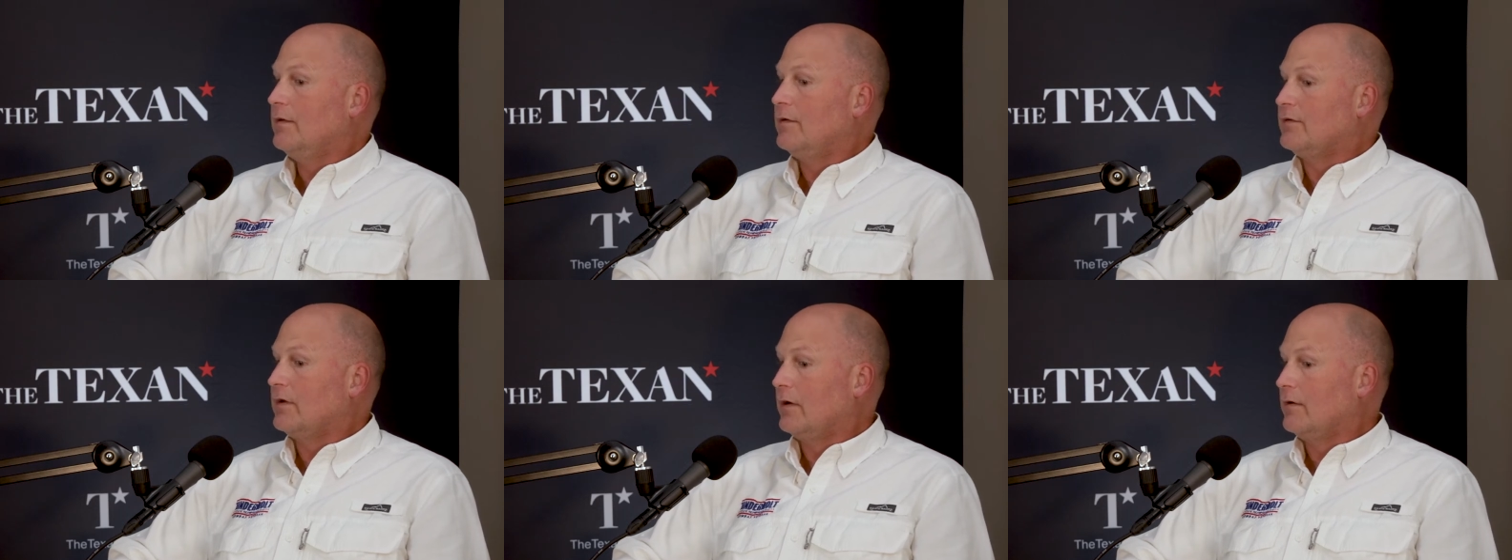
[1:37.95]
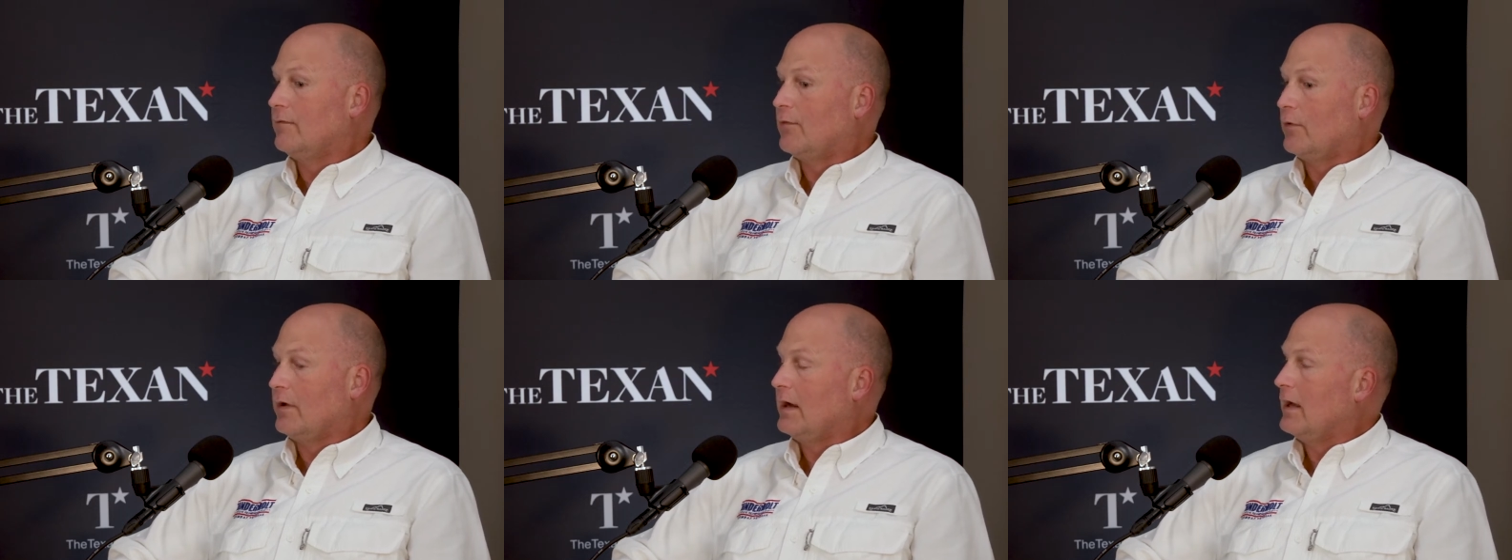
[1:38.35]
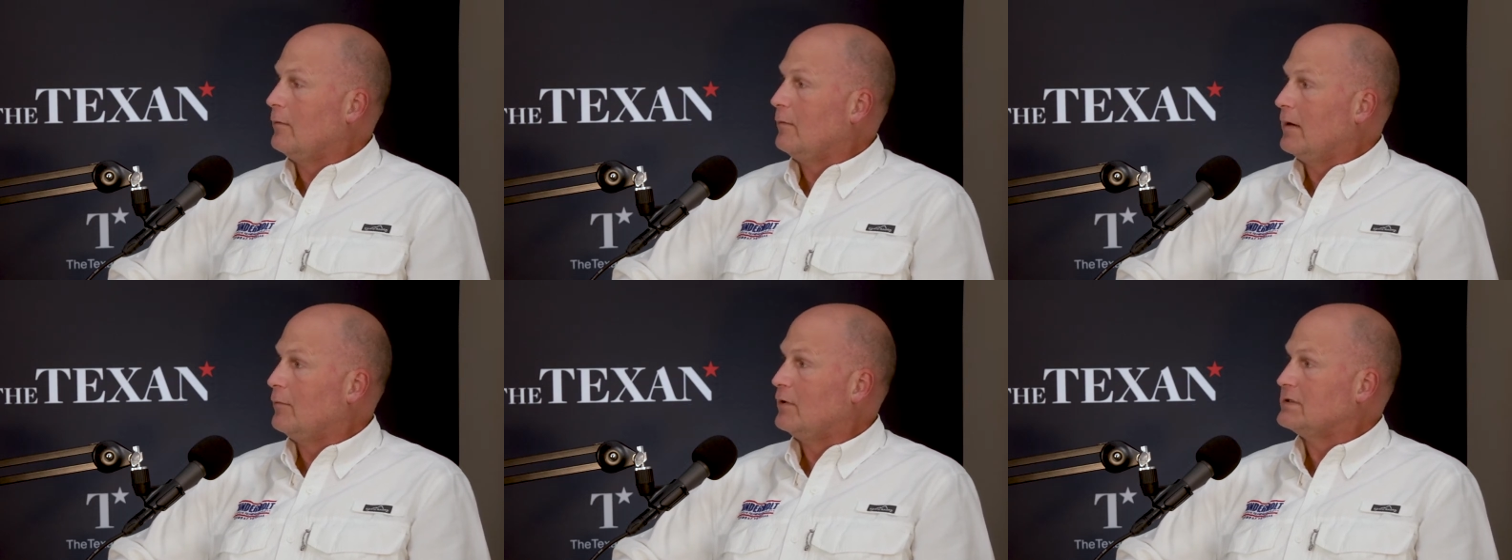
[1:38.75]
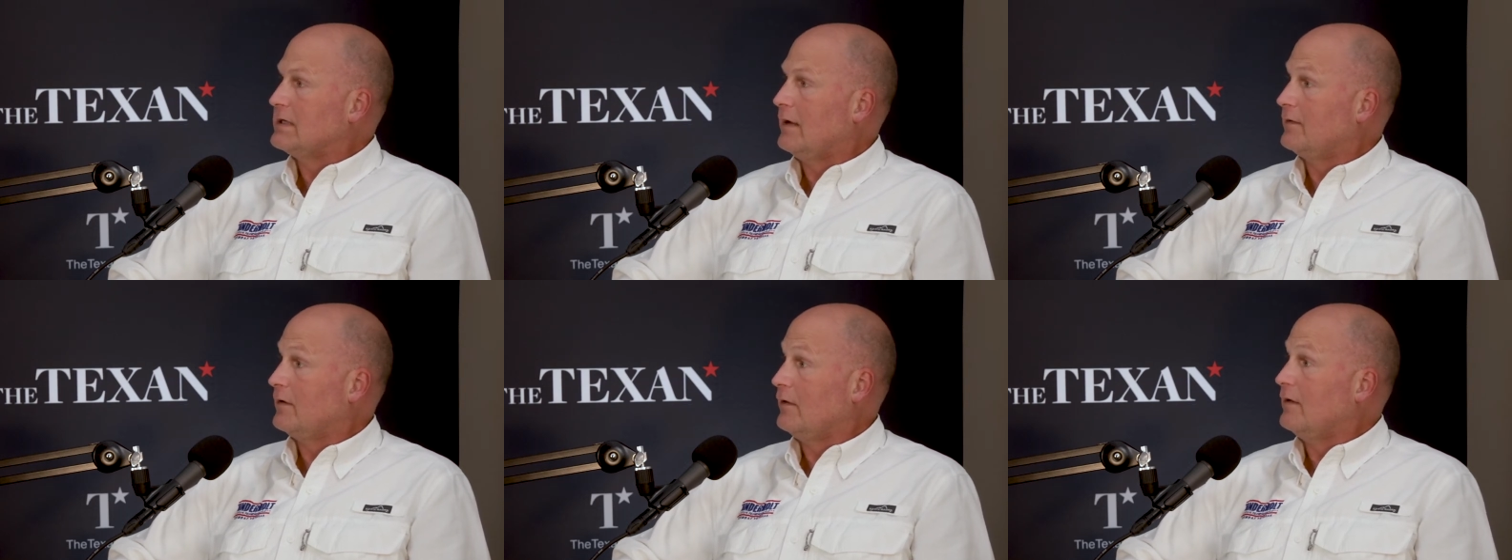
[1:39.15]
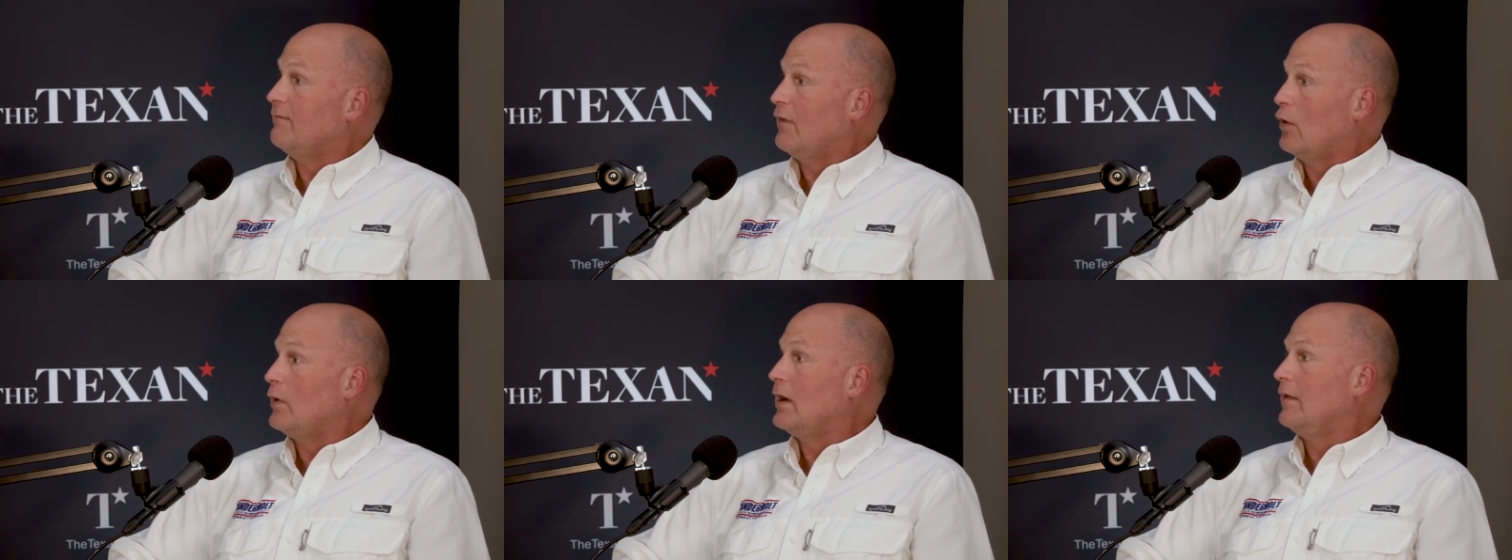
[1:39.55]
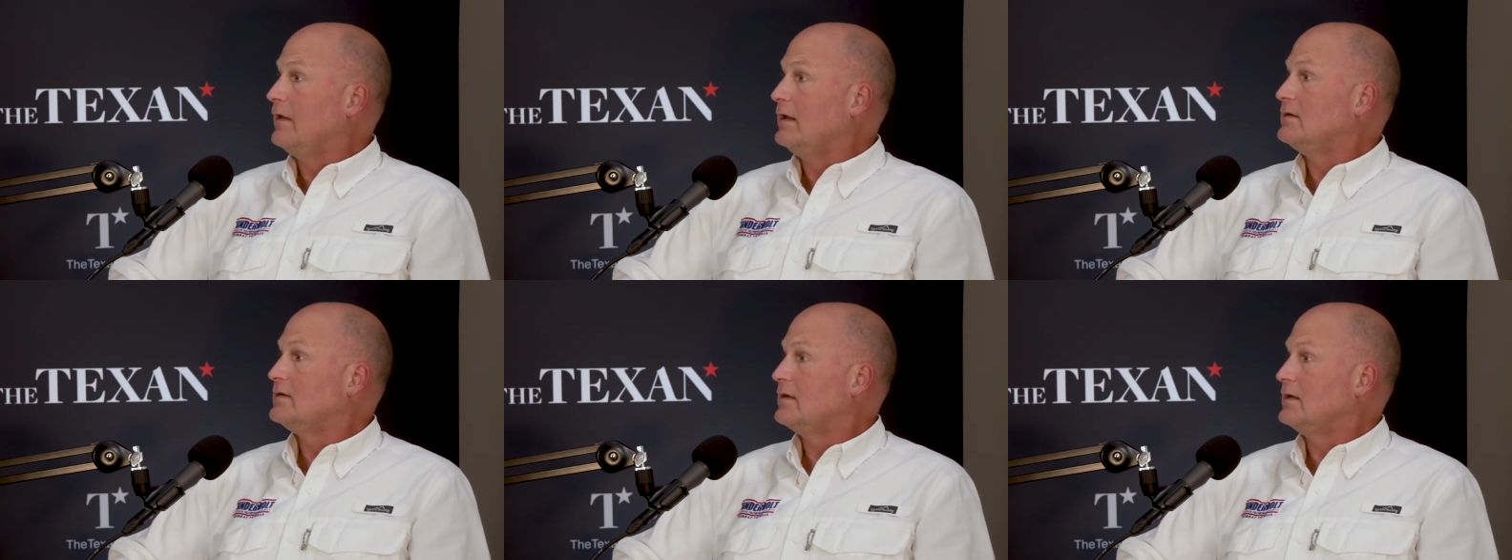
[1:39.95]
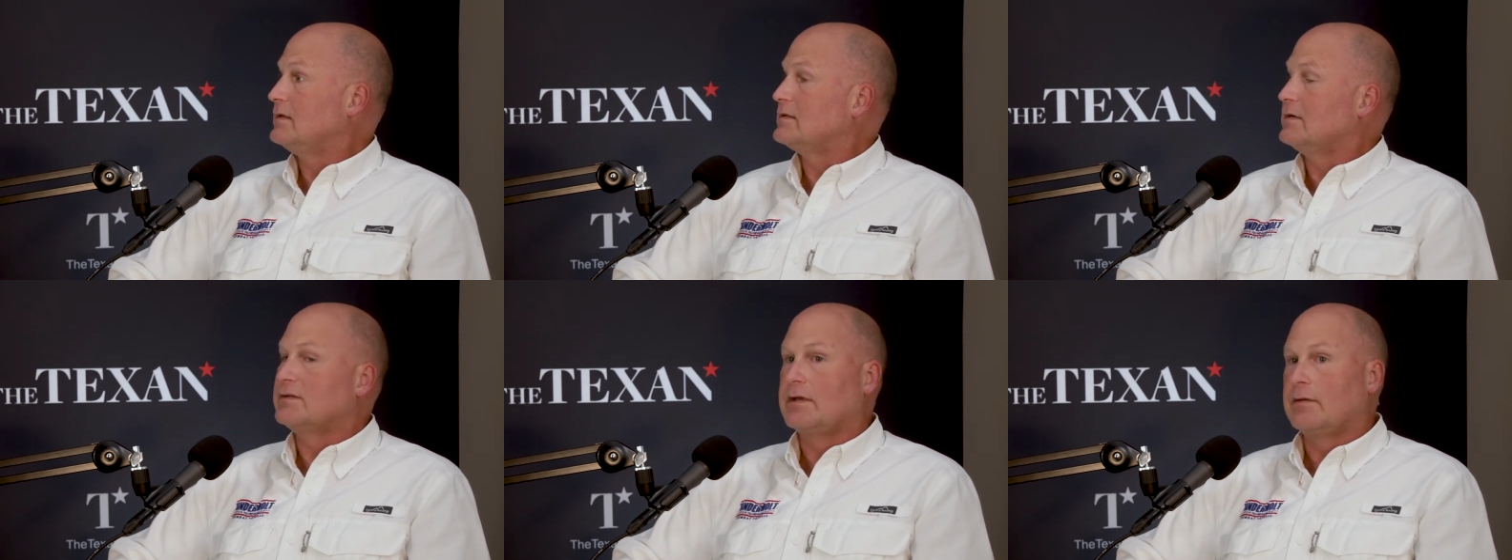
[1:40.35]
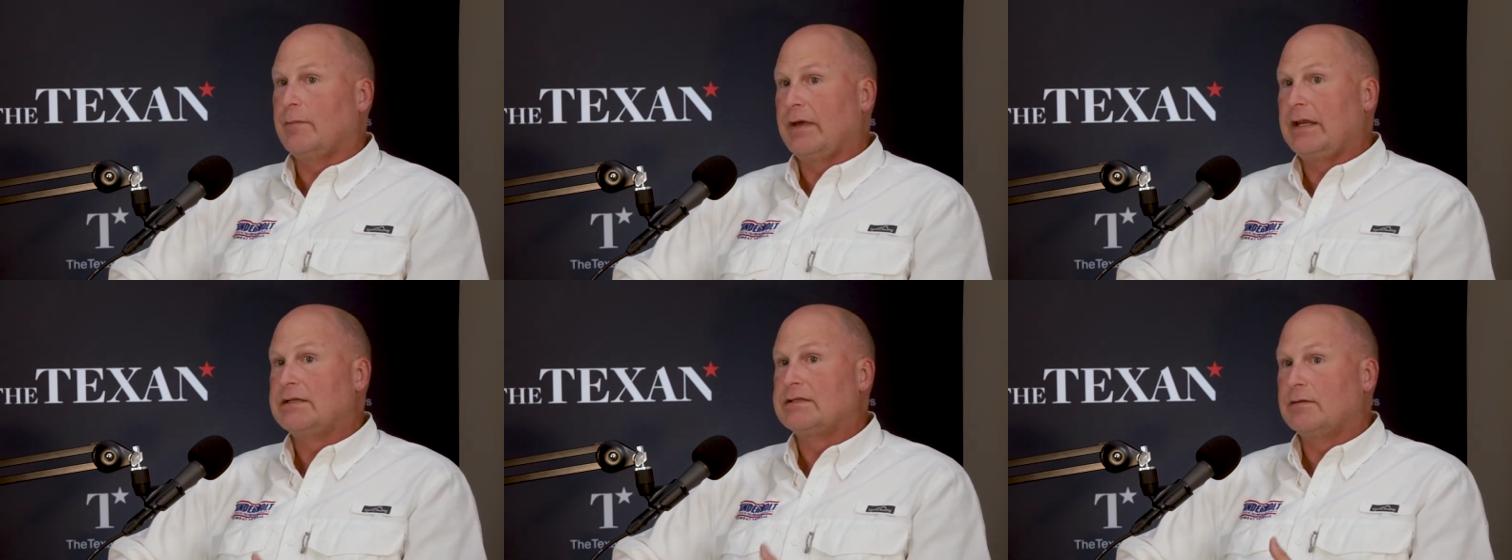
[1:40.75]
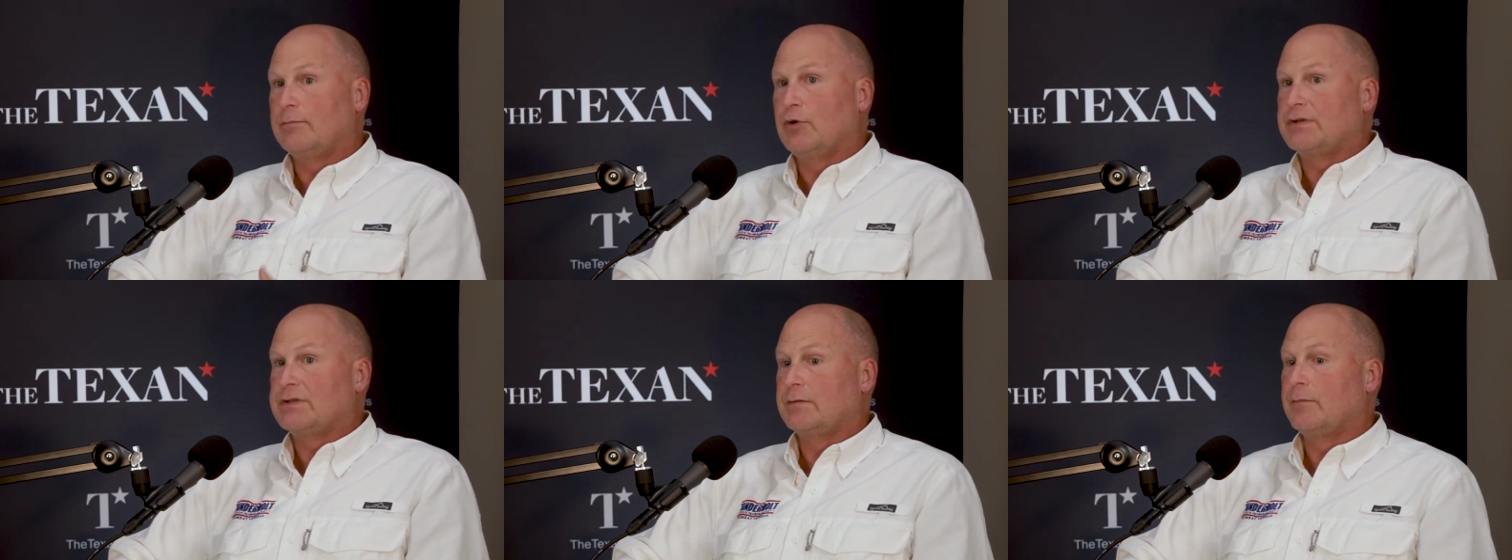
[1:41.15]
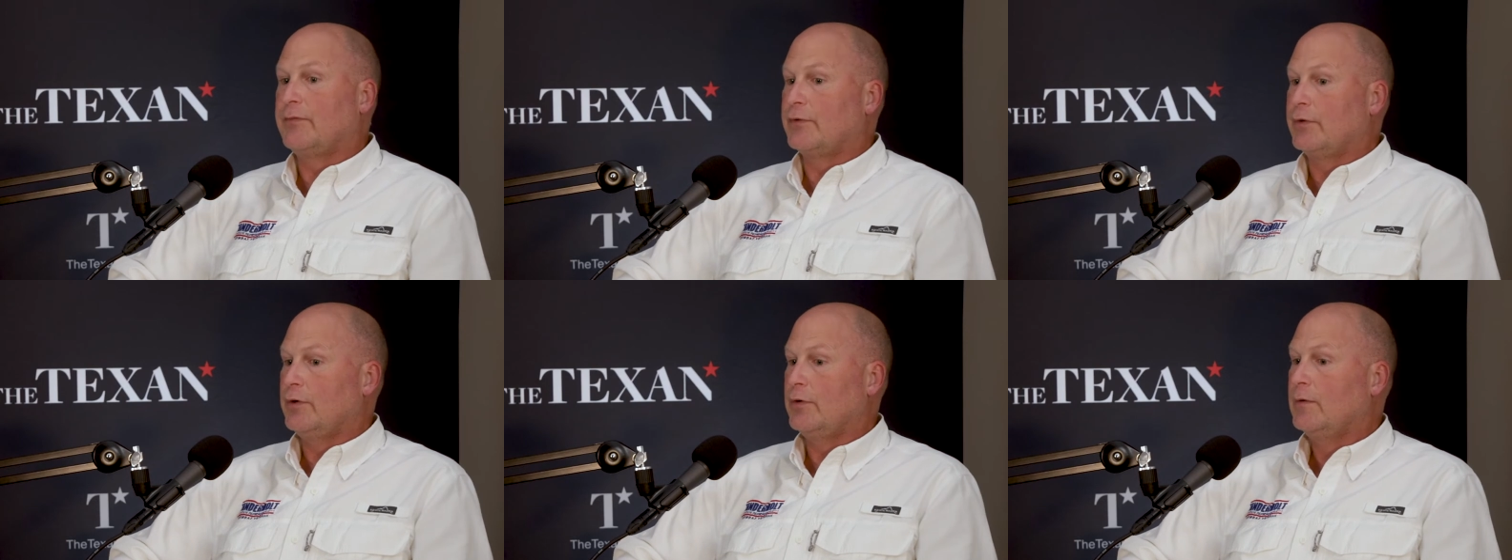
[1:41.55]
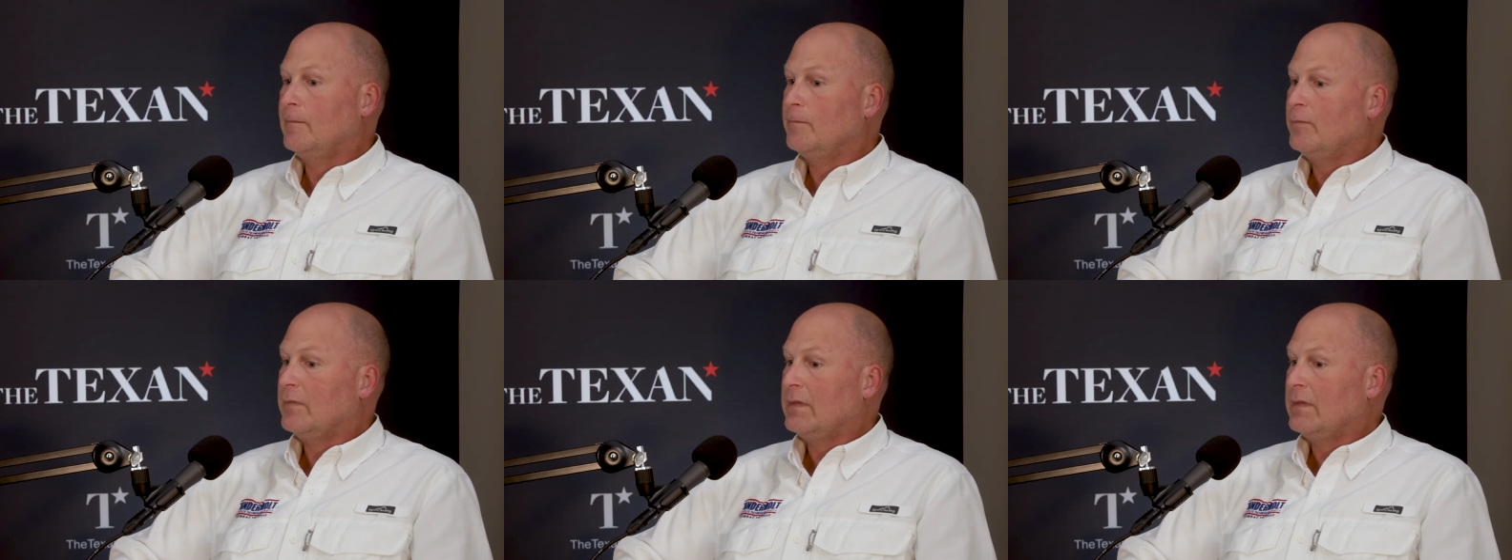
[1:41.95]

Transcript: There's 149 members out there that vote on these things. There's committees that push them through.